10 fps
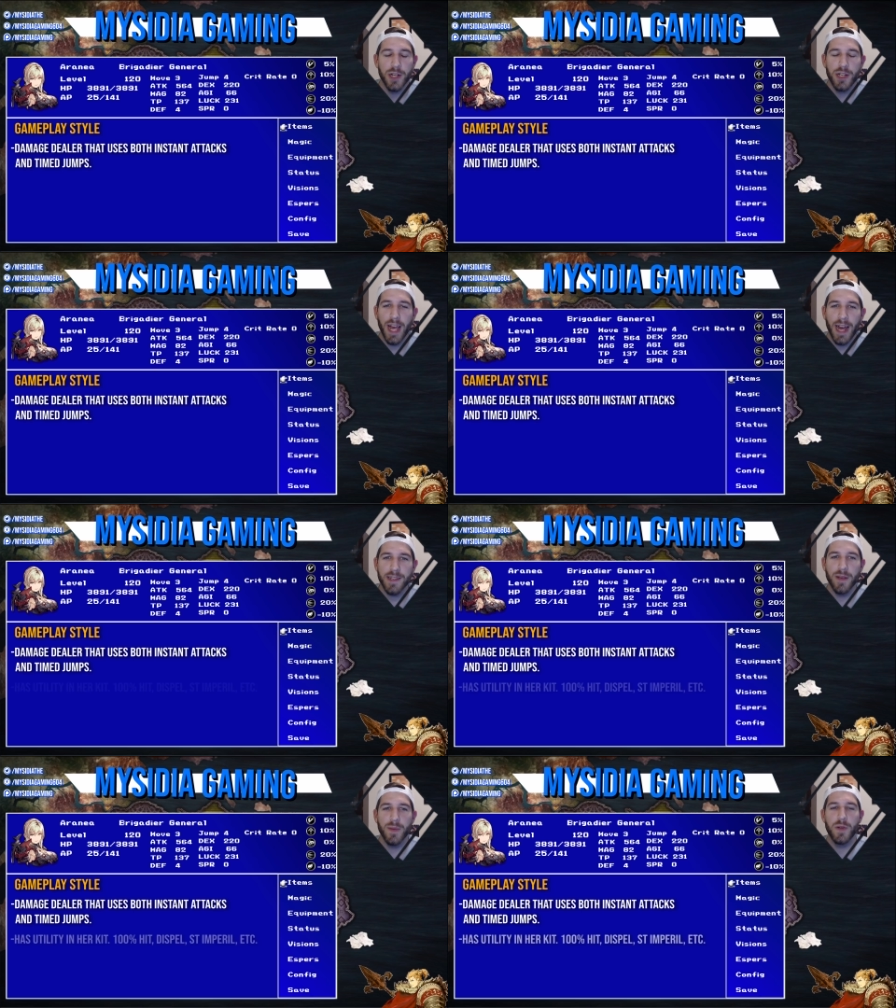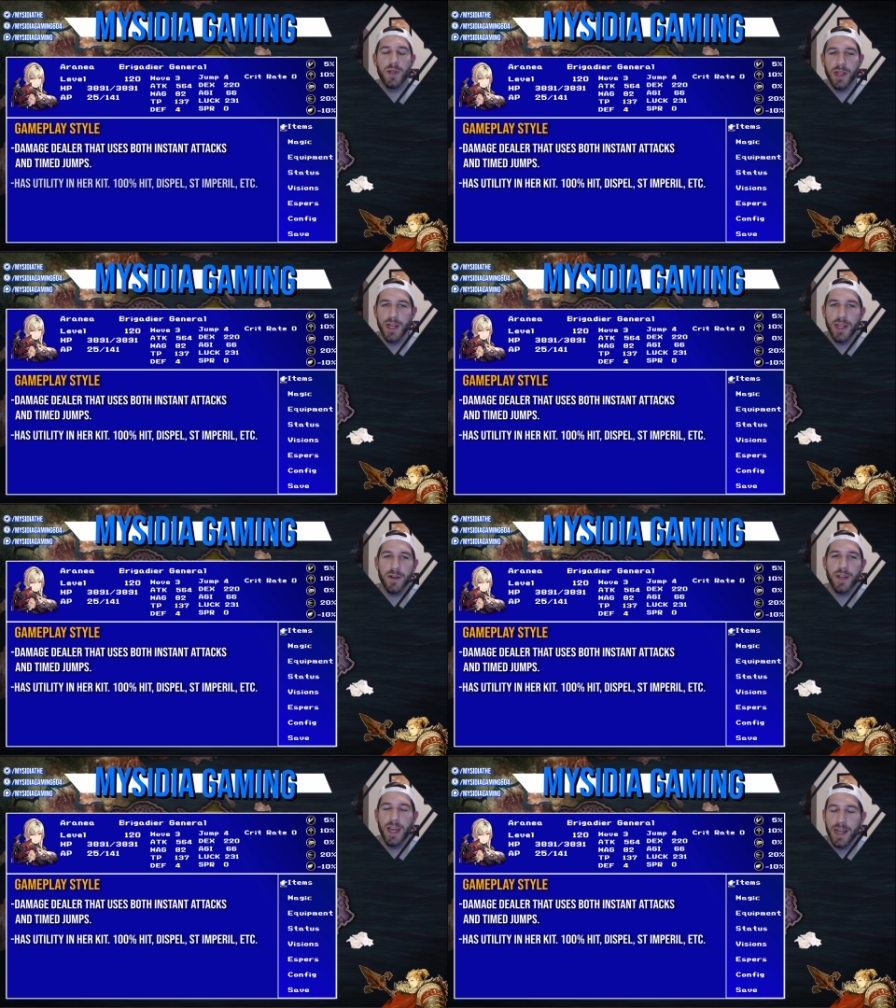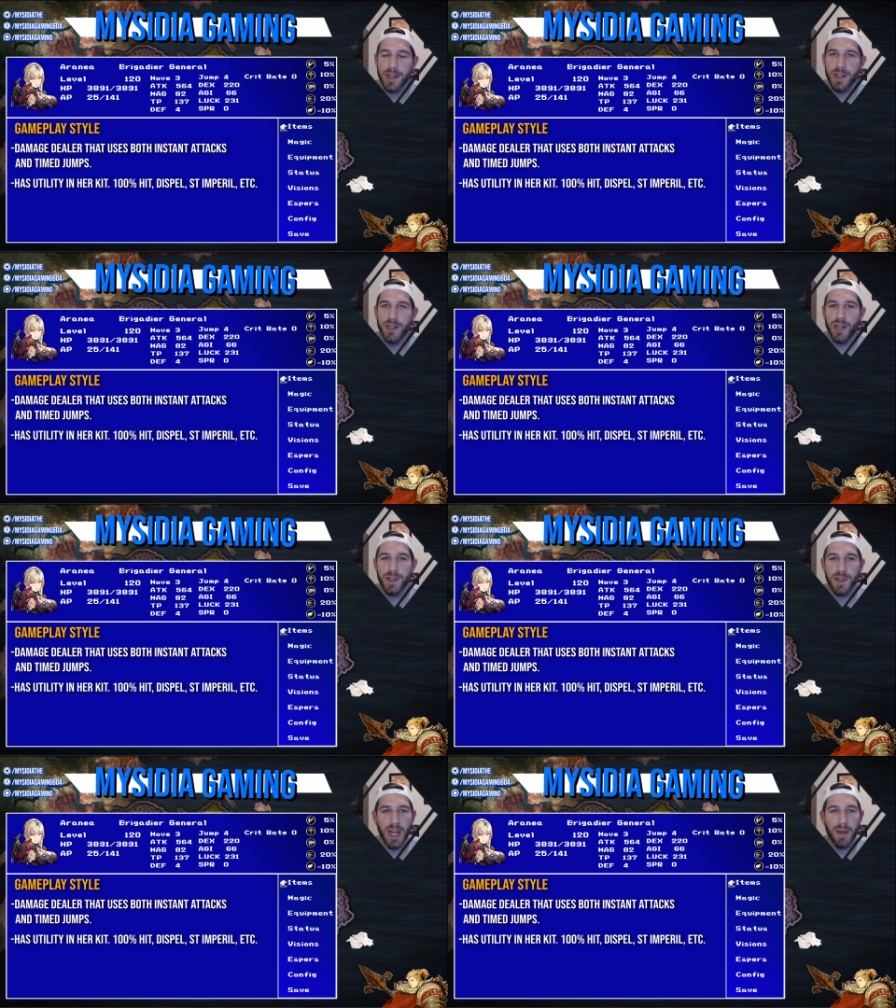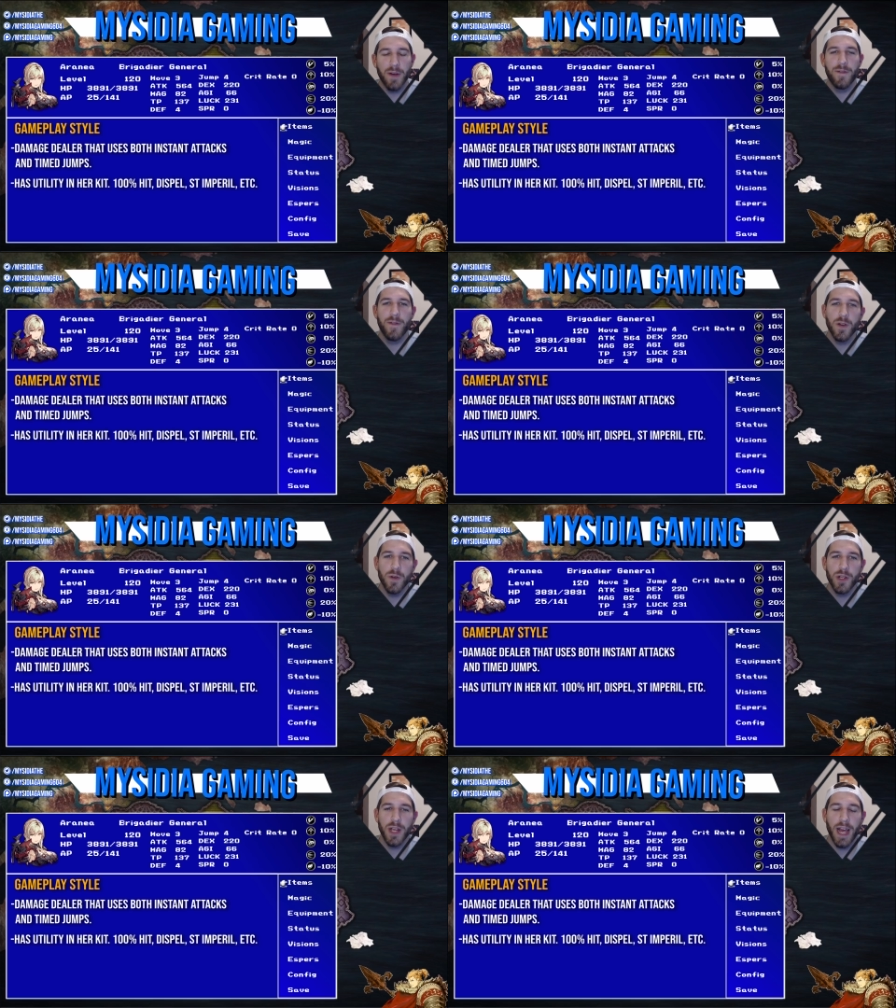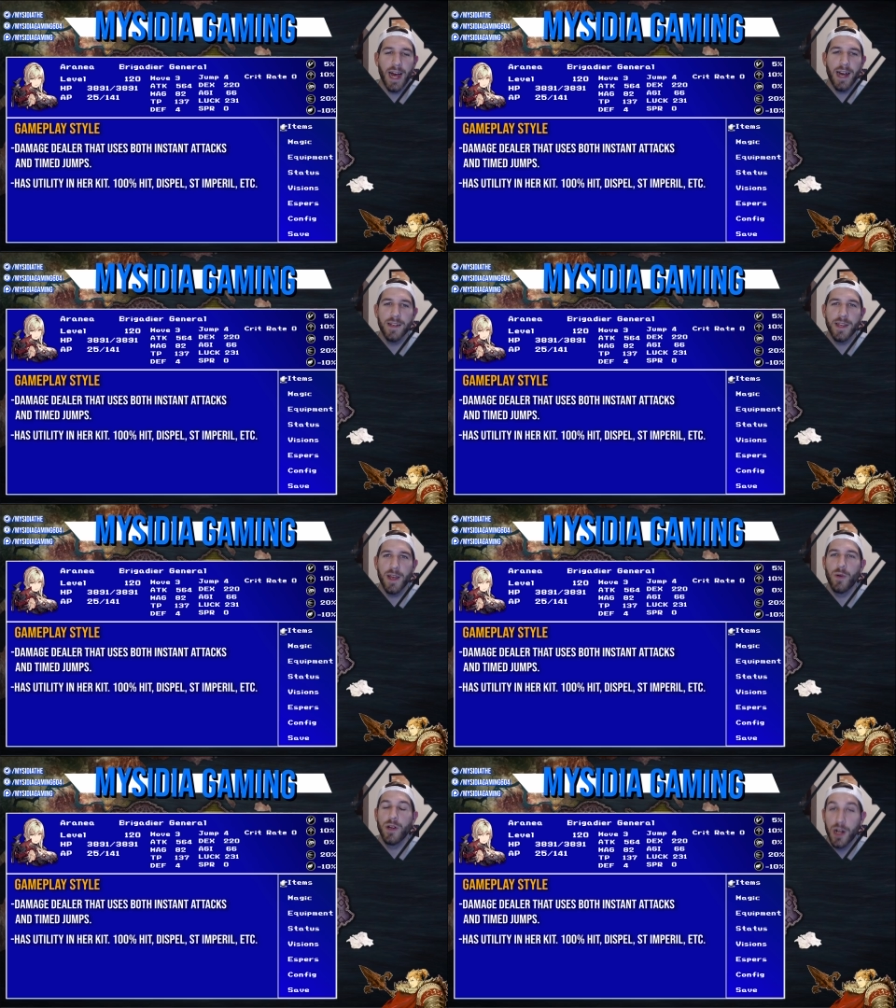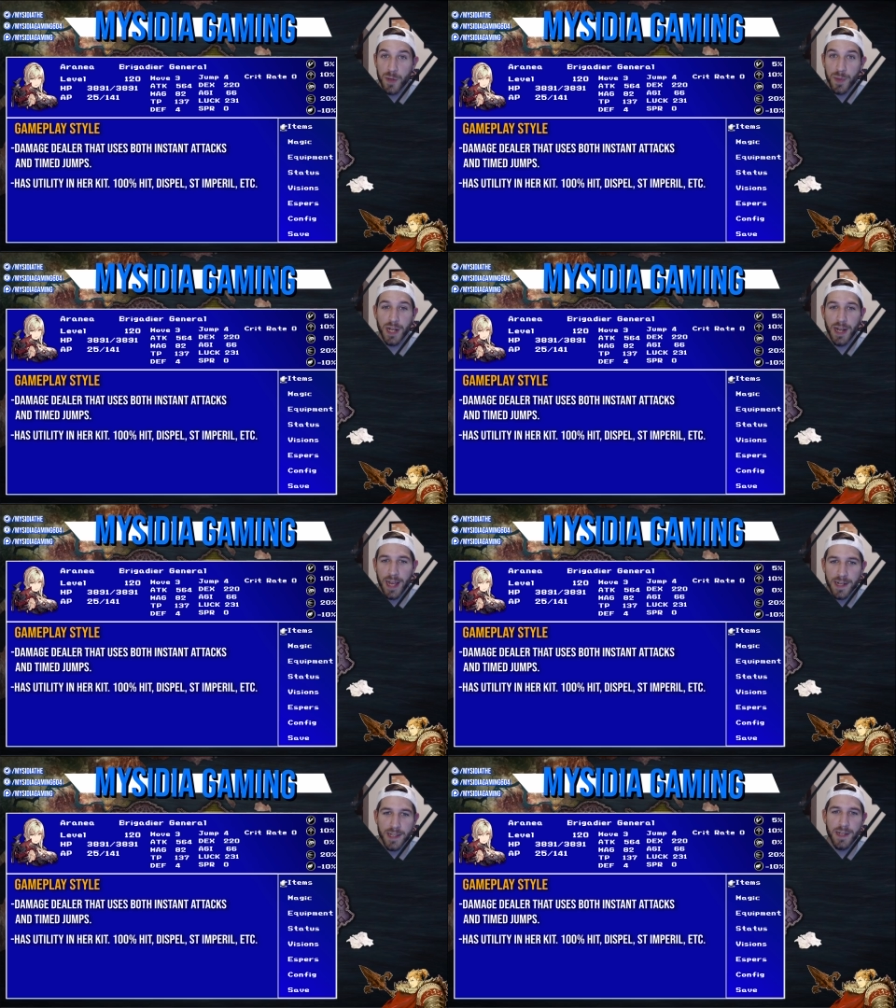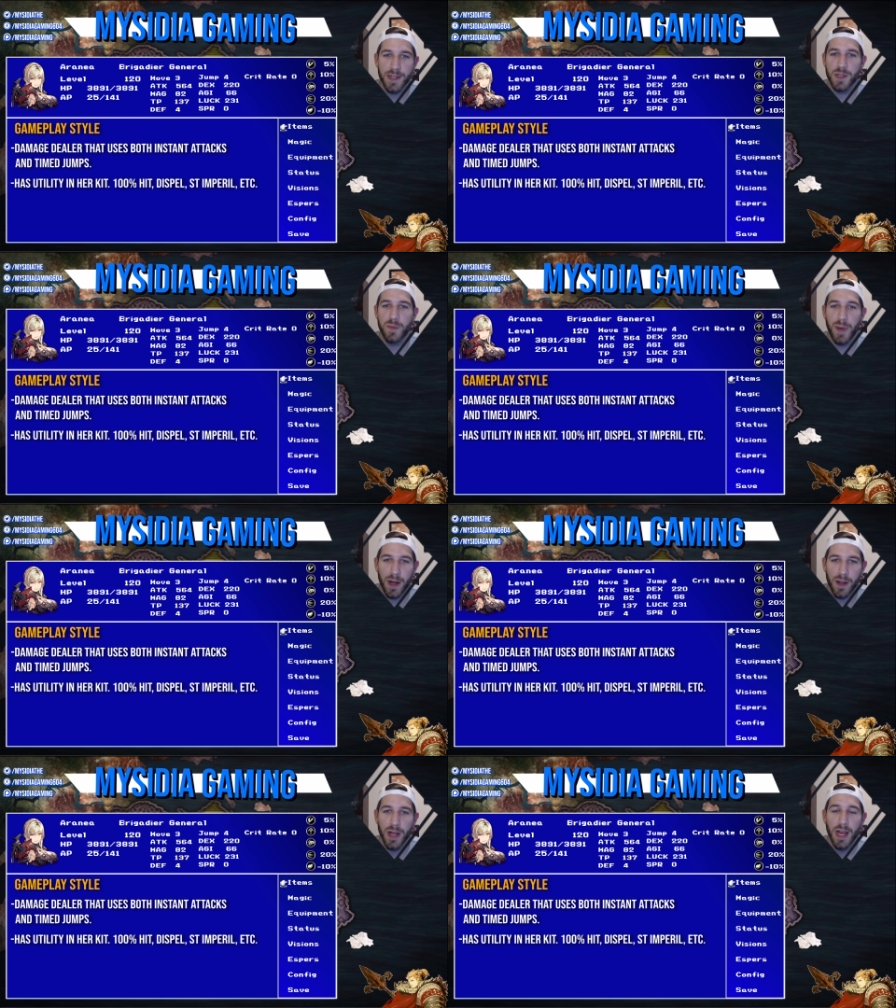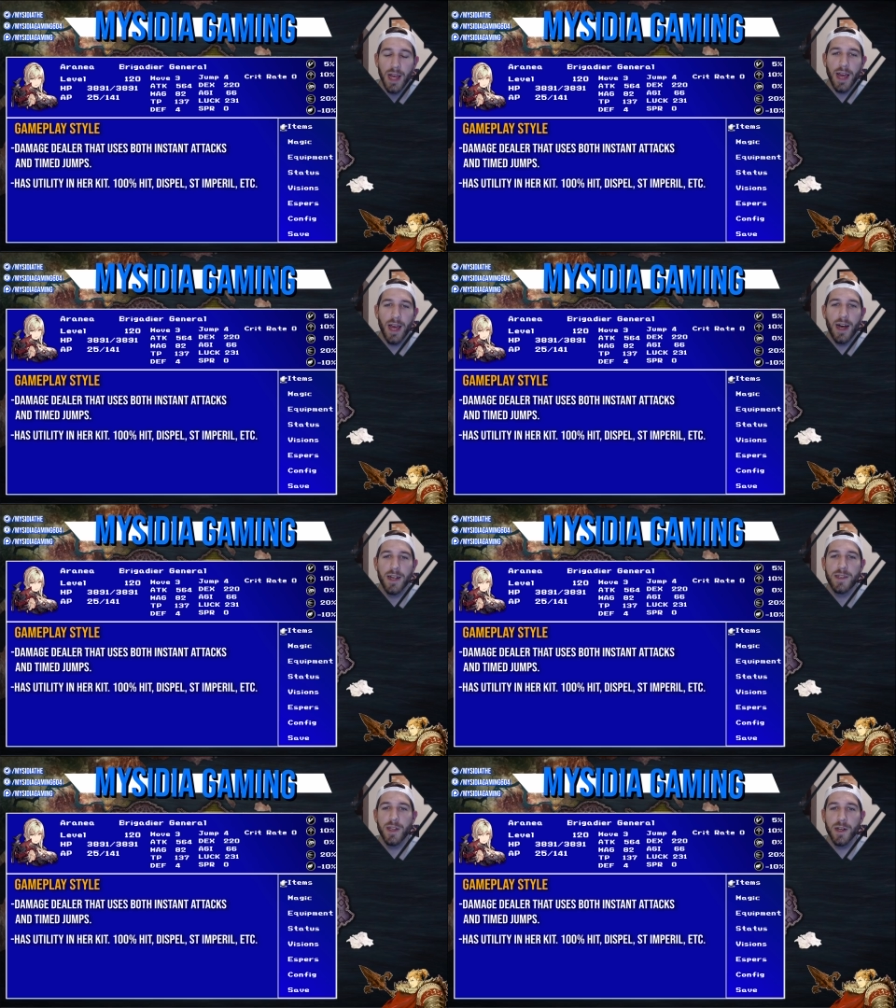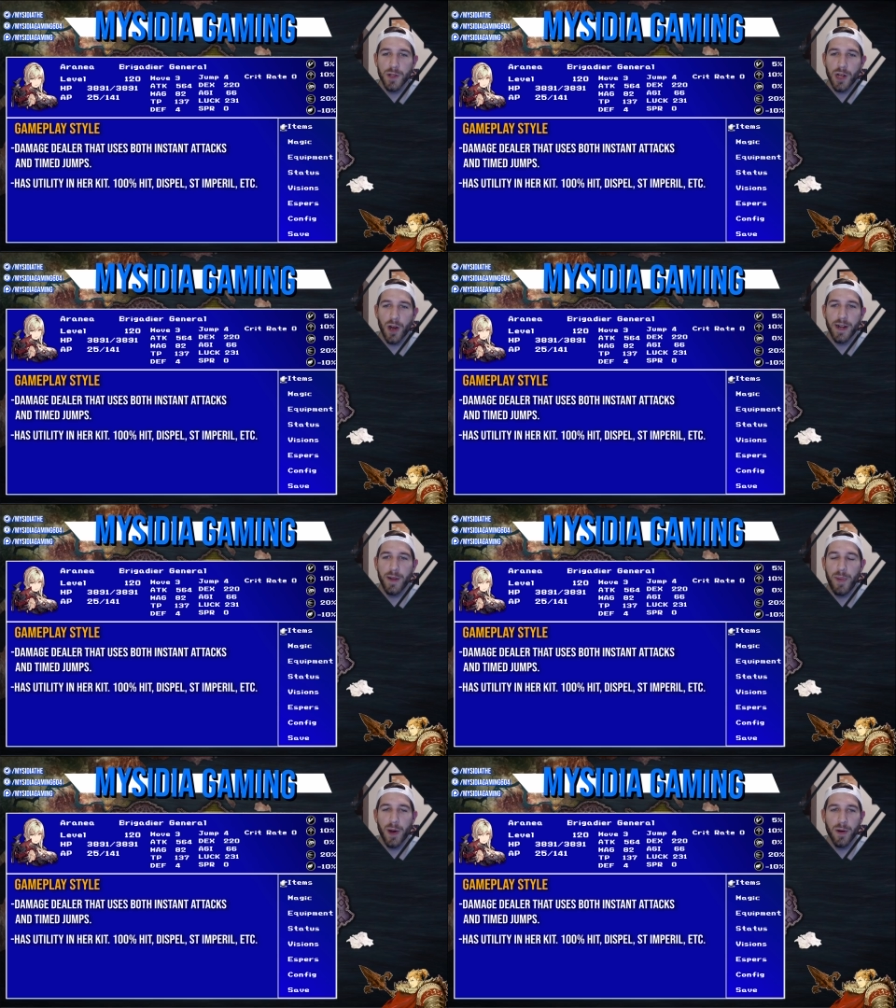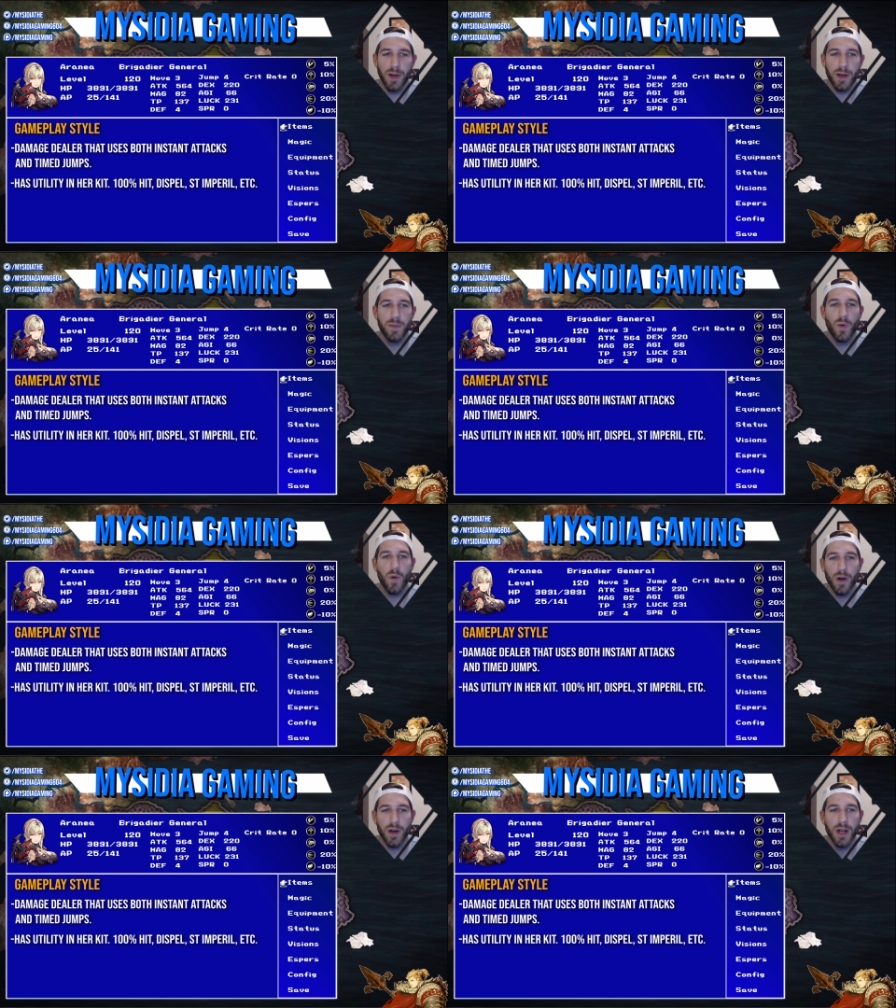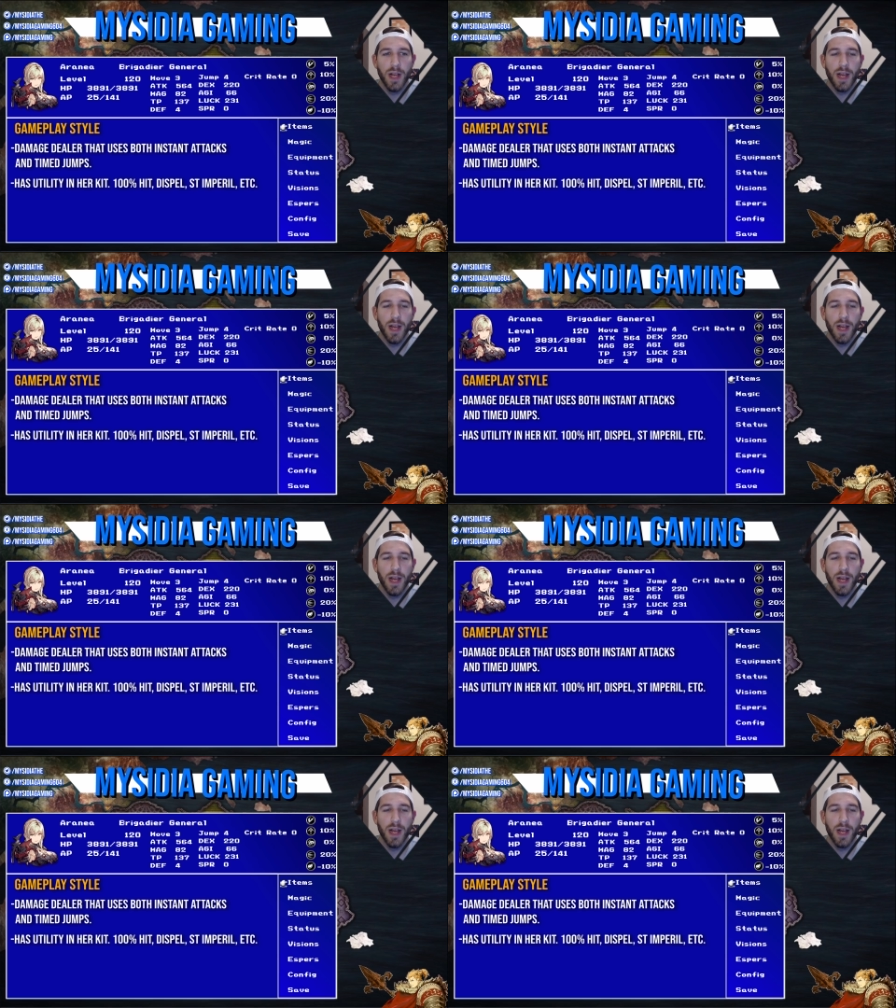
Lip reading: She has some utility in her kit. Just to name a few, she has a 100% hit, dispel, a single target imperil, and more.